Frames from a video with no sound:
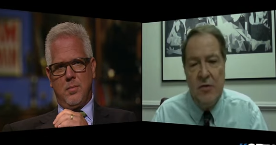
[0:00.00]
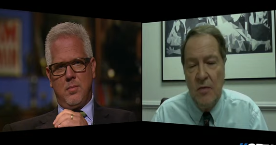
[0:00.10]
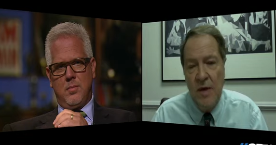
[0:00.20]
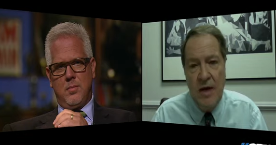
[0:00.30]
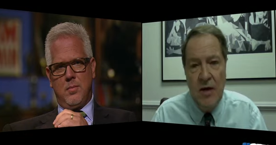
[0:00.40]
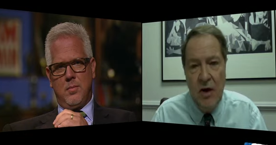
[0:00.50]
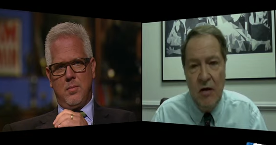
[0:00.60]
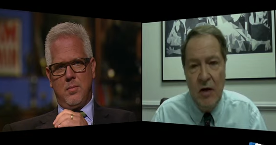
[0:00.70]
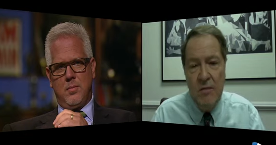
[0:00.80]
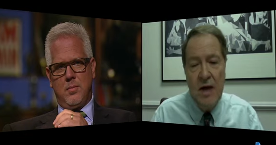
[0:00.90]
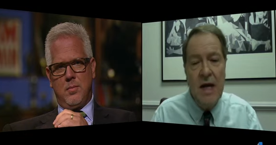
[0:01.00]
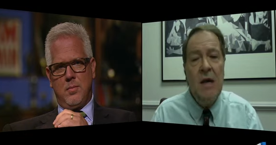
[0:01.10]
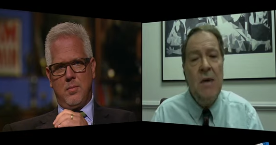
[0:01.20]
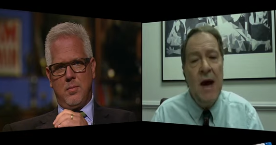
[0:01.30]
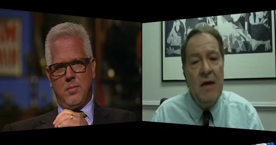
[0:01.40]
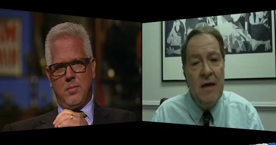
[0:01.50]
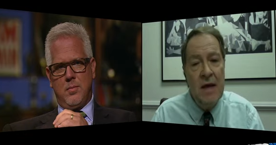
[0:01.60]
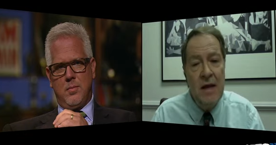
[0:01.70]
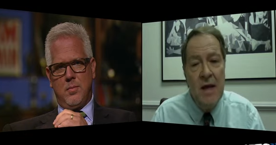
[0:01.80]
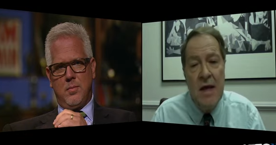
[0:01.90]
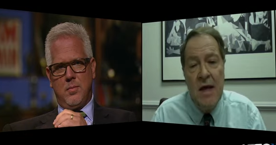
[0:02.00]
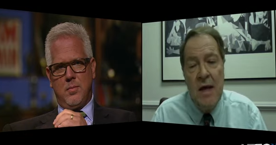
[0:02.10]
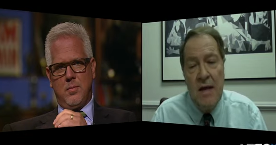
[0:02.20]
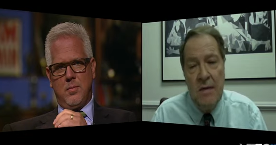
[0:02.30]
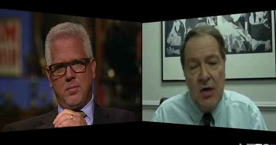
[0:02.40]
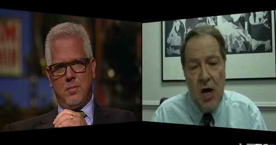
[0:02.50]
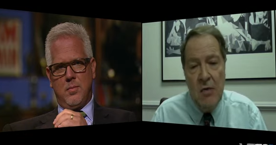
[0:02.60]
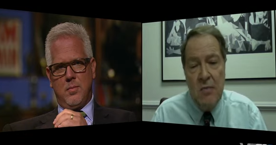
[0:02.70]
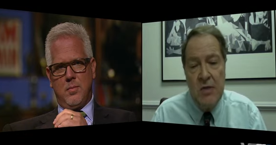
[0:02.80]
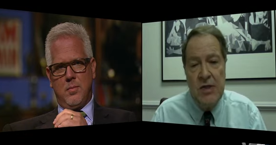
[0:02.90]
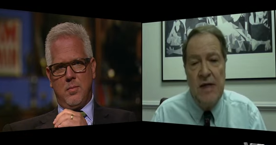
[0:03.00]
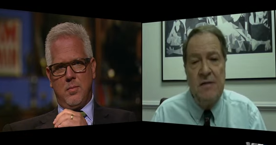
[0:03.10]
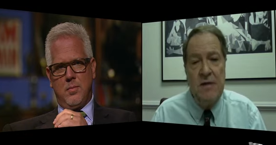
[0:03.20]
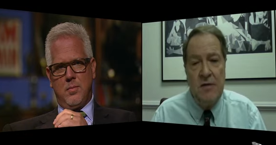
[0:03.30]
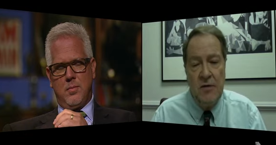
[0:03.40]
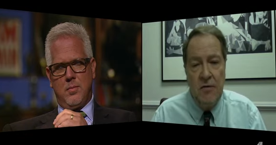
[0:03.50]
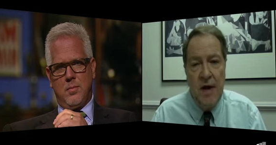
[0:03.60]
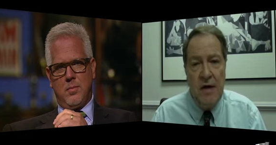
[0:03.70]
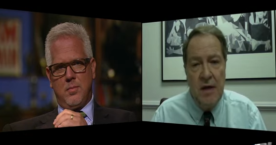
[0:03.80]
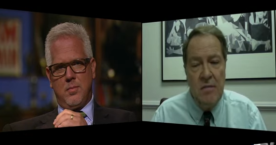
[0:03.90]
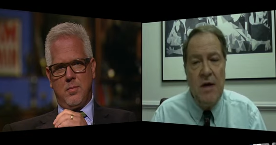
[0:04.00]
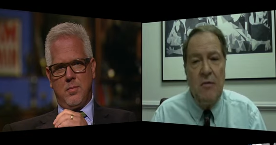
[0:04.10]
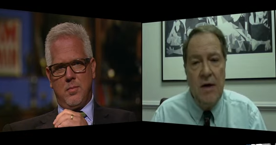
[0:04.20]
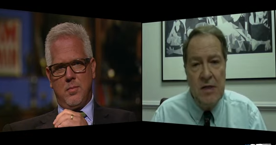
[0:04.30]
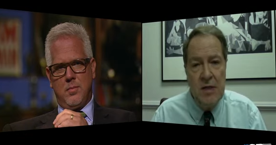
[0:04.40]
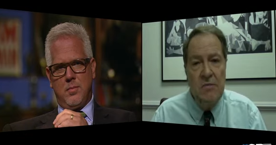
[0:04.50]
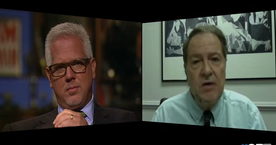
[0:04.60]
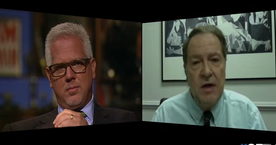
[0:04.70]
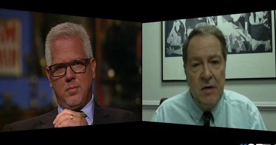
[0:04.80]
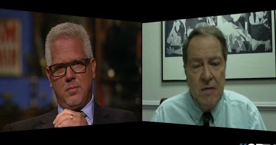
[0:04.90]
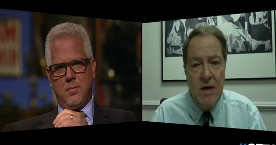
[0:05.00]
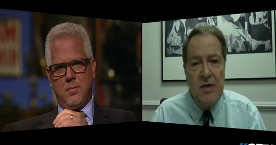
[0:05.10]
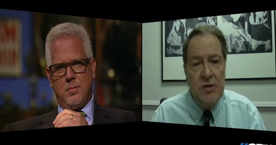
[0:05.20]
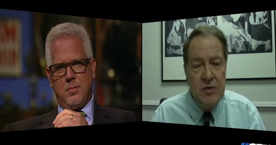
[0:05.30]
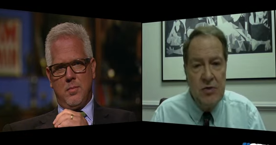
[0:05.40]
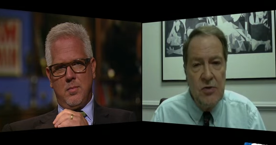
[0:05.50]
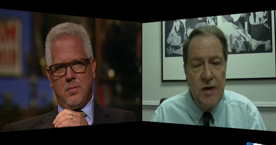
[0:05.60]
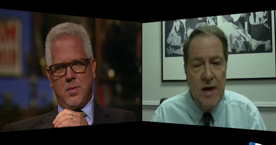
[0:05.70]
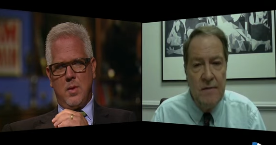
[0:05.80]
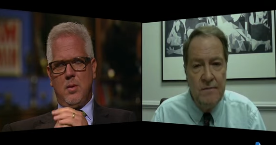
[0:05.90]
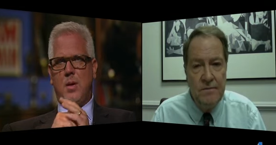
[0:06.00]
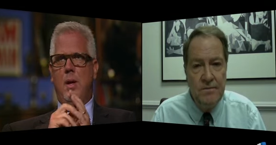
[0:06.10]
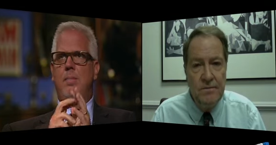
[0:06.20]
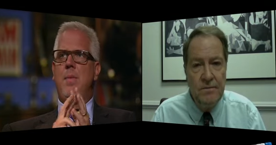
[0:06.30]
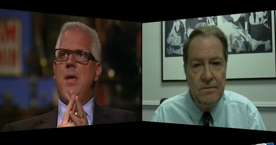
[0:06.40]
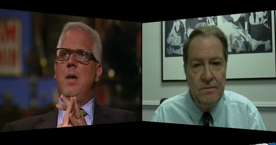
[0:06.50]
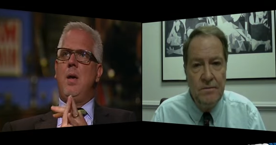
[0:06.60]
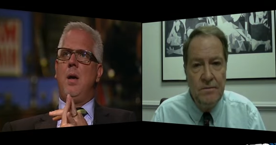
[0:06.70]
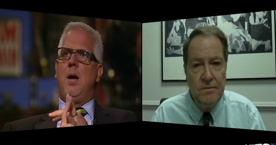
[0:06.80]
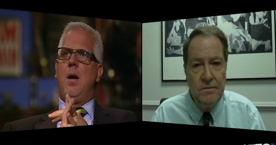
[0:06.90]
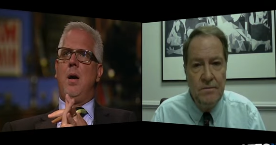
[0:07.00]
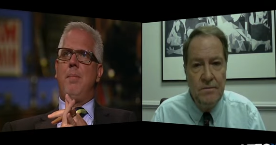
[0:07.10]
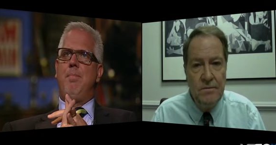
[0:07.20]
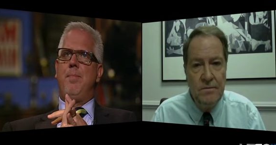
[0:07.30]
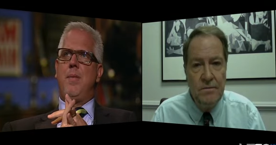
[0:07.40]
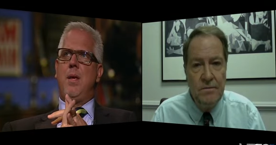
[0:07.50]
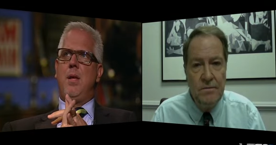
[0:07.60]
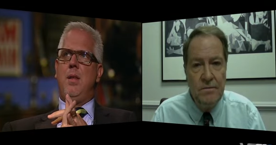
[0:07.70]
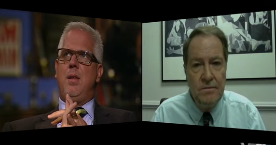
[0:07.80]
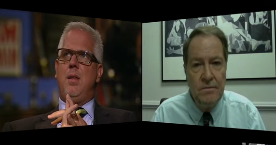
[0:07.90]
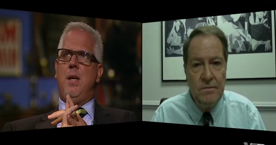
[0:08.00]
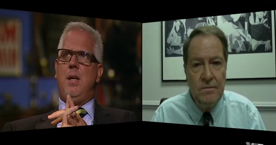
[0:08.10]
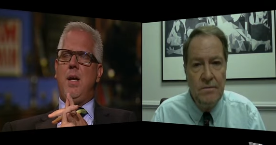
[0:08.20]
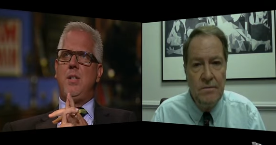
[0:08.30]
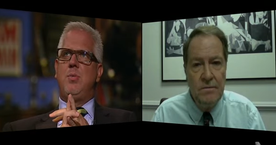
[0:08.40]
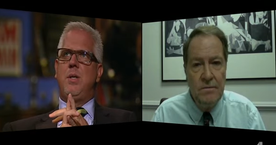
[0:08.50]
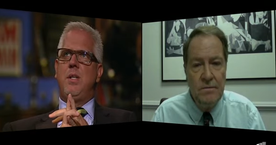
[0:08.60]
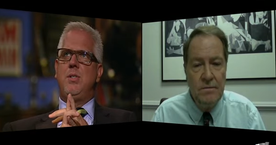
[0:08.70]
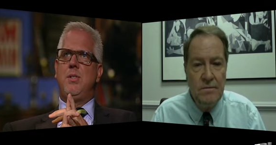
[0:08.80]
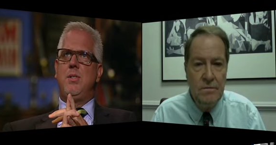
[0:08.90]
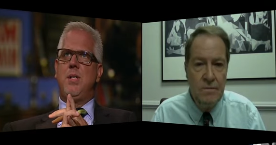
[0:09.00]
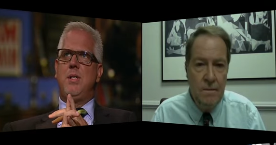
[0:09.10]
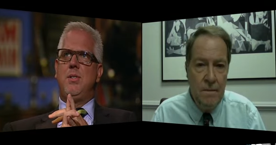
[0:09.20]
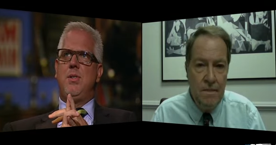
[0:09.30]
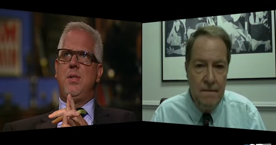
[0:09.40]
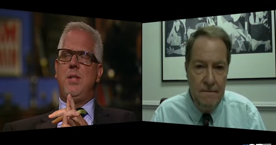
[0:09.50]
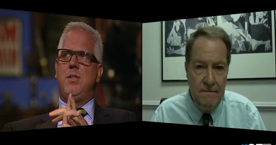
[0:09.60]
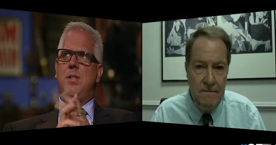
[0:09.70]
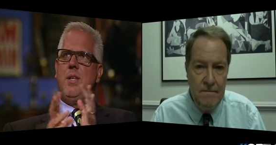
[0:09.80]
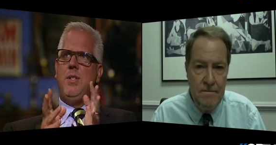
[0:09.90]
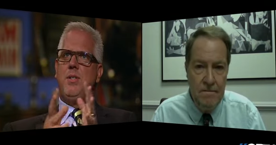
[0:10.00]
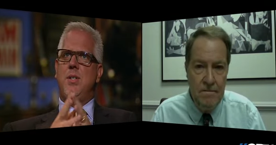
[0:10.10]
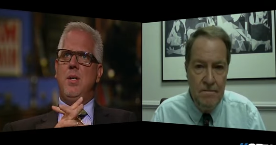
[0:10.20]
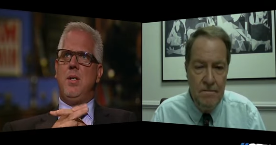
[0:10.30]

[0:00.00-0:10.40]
Speaker 1: are being targeted. But anybody that the government perceives as a threat can be arrested and put in a mental institution
Speaker 2: now. Okay. Um, the next one is is is, is this.